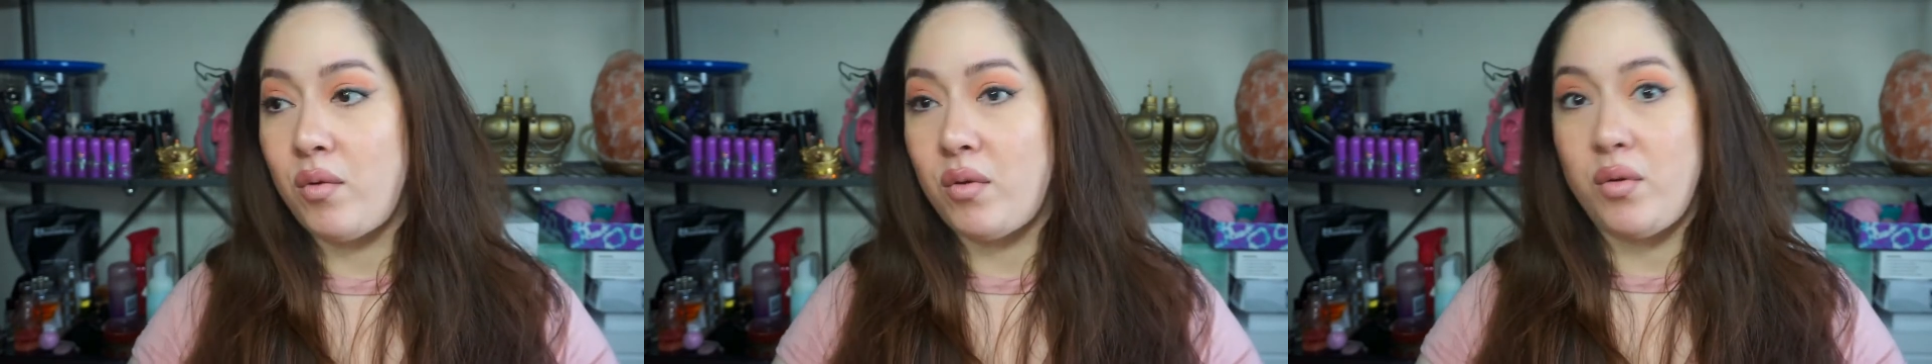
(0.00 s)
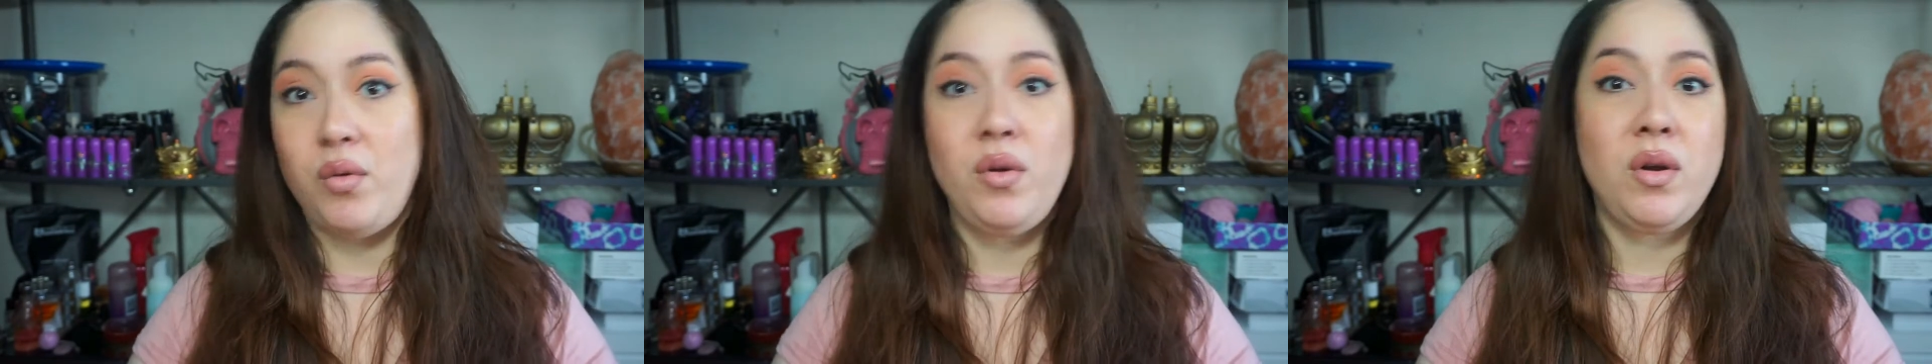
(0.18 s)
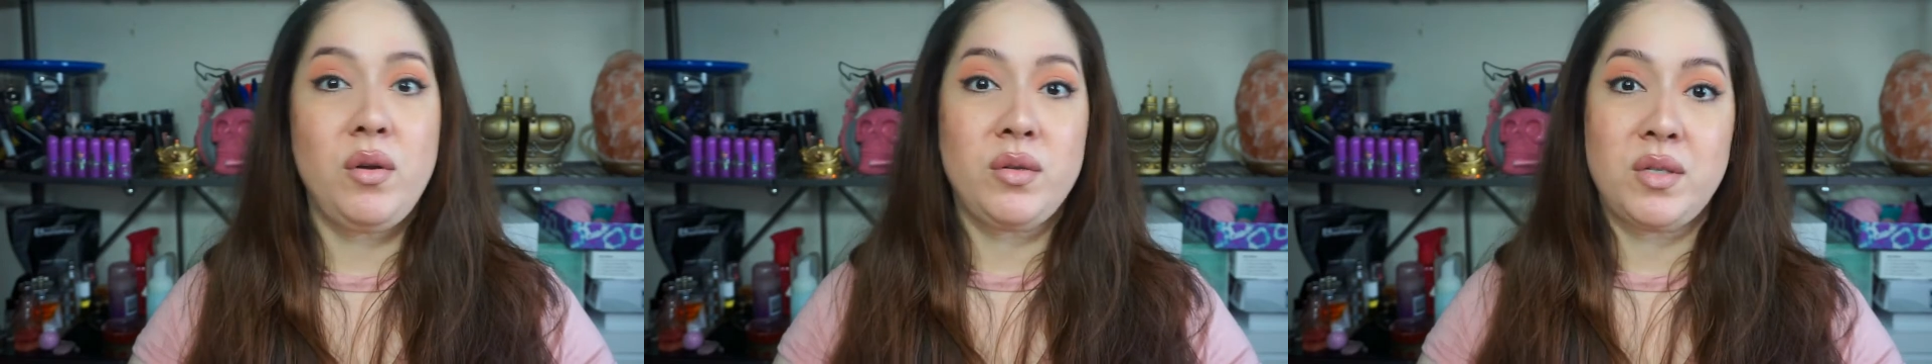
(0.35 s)

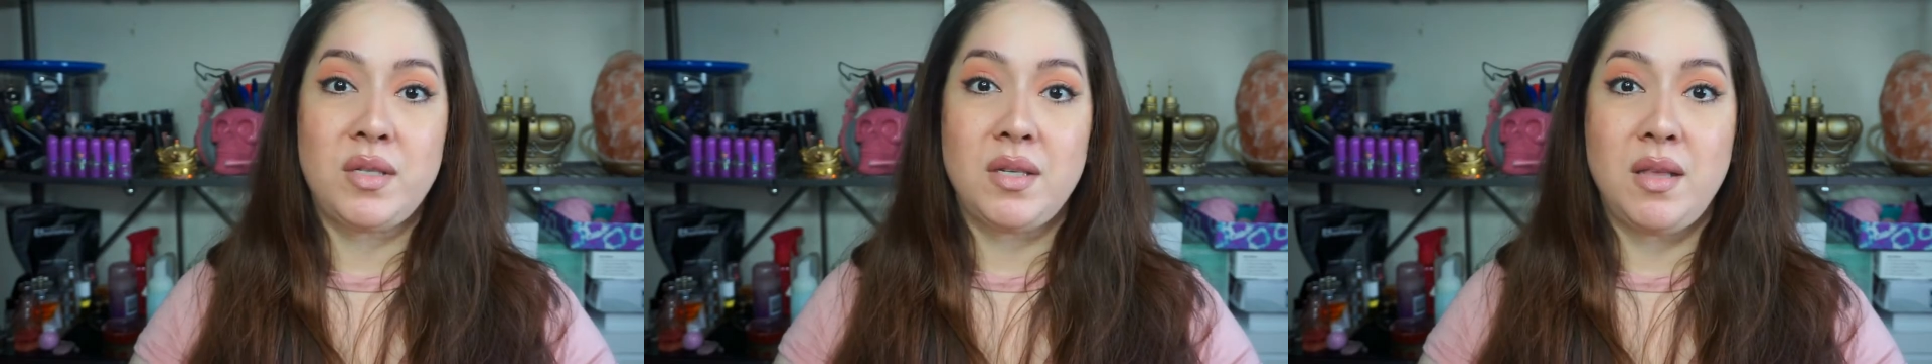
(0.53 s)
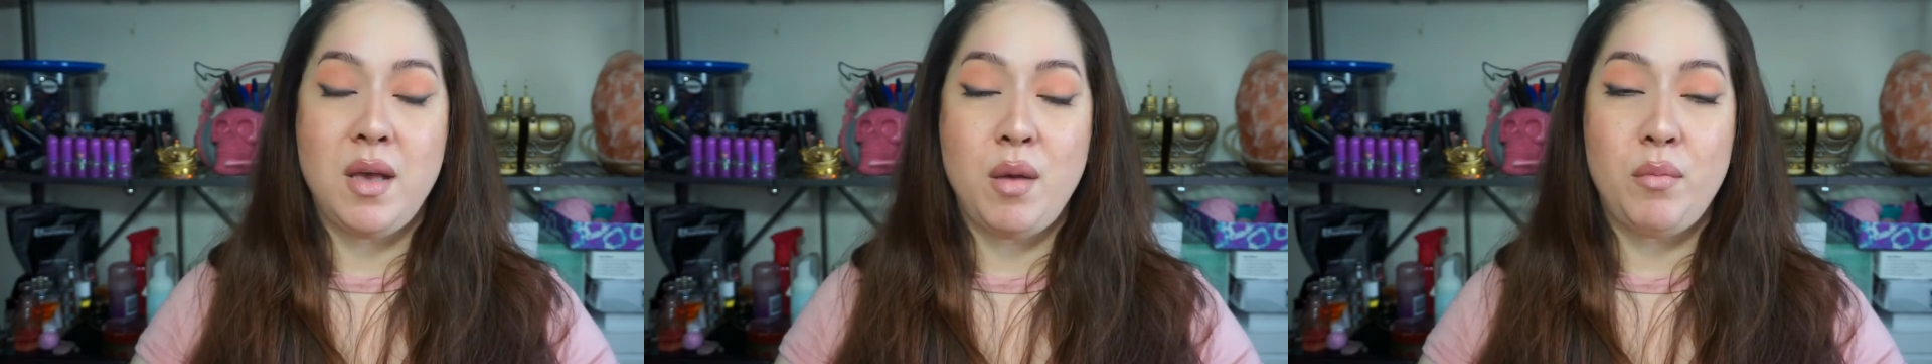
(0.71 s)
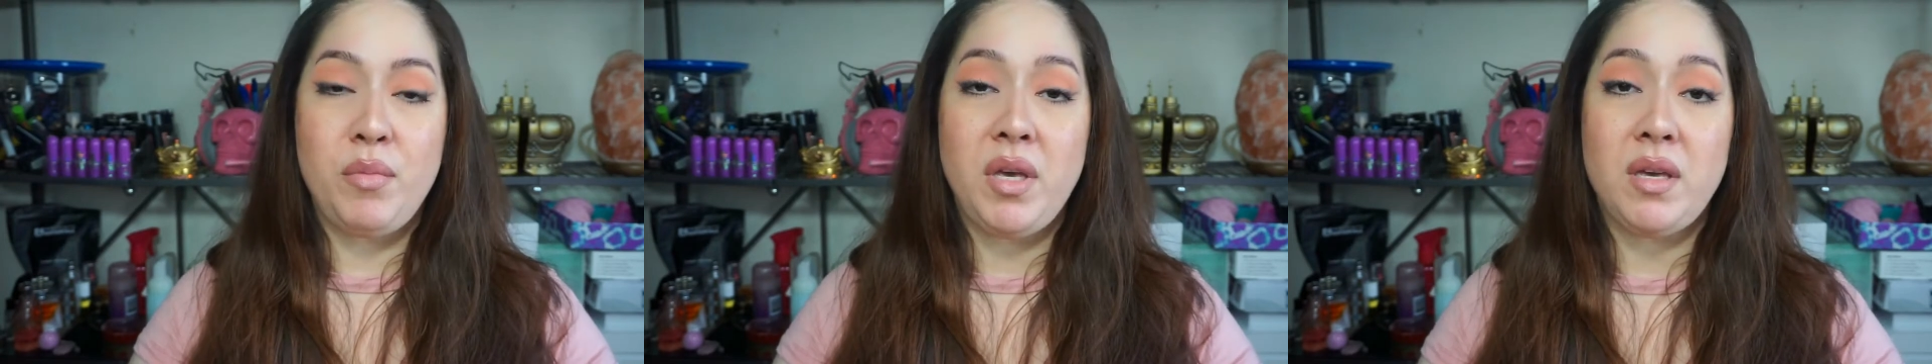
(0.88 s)
kudos to
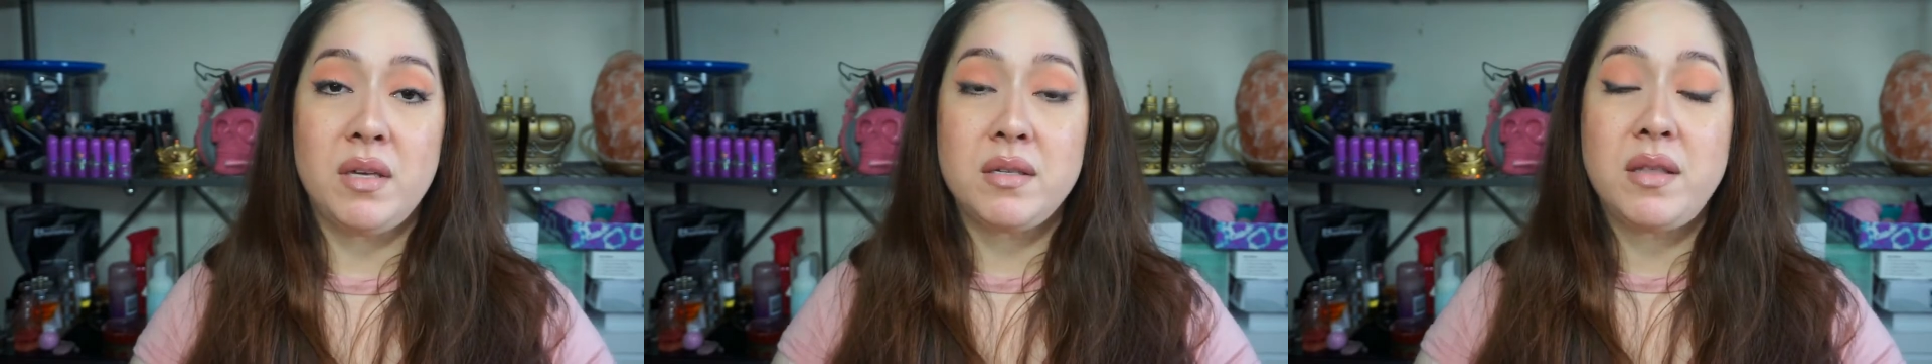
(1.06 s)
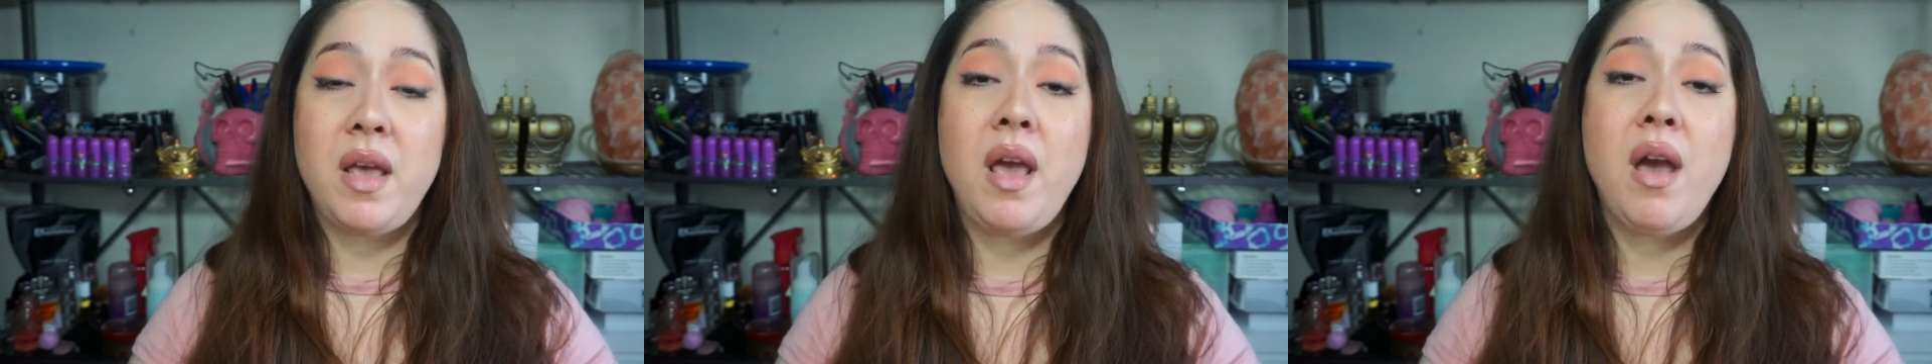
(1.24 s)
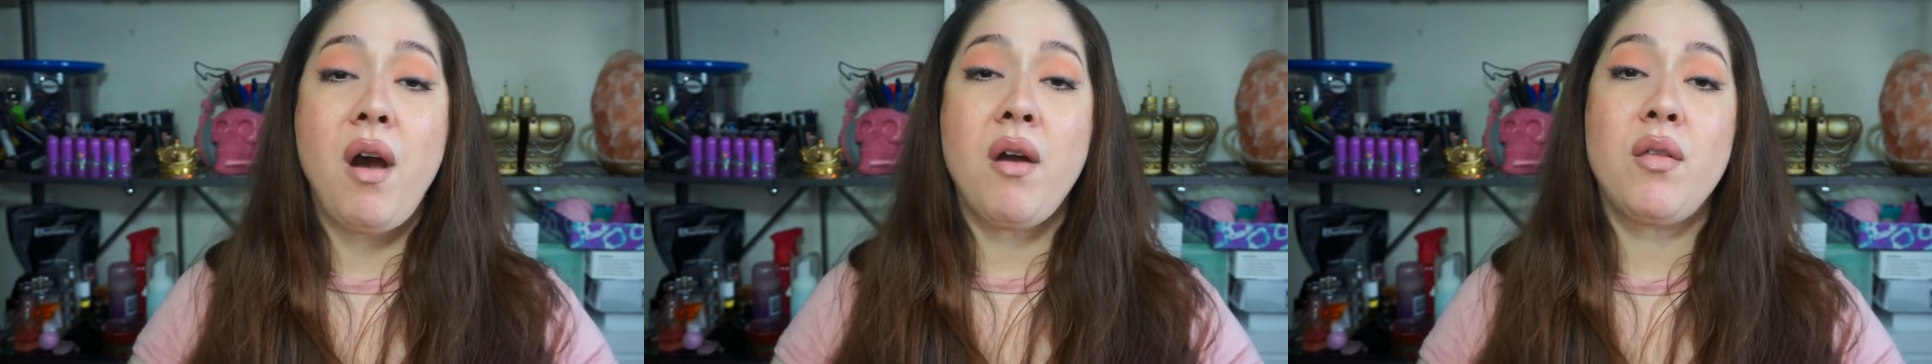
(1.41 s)
them, because
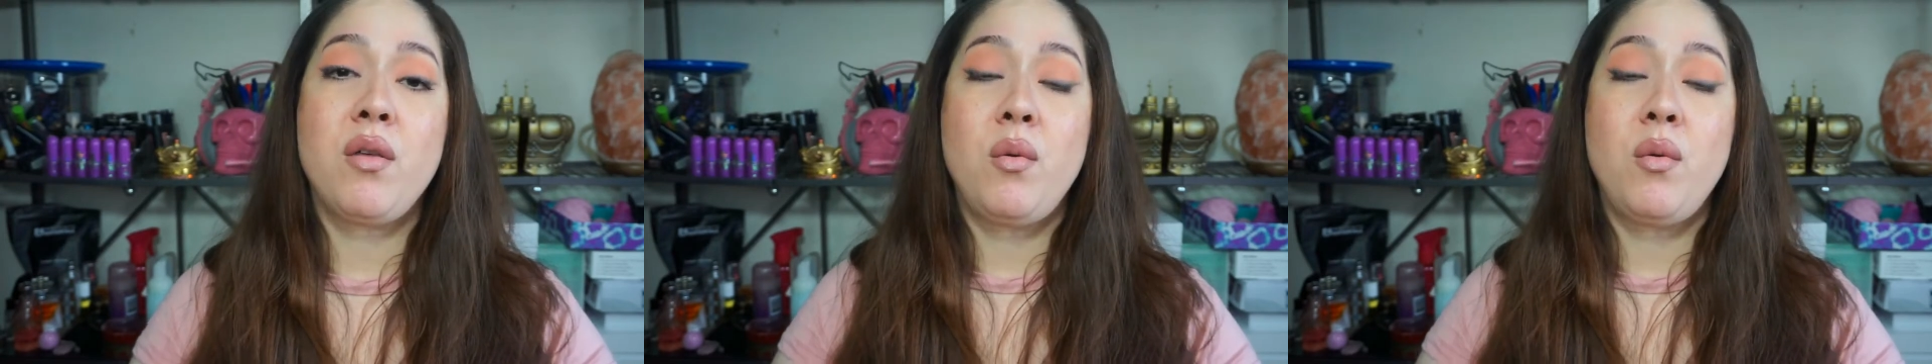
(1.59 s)
they are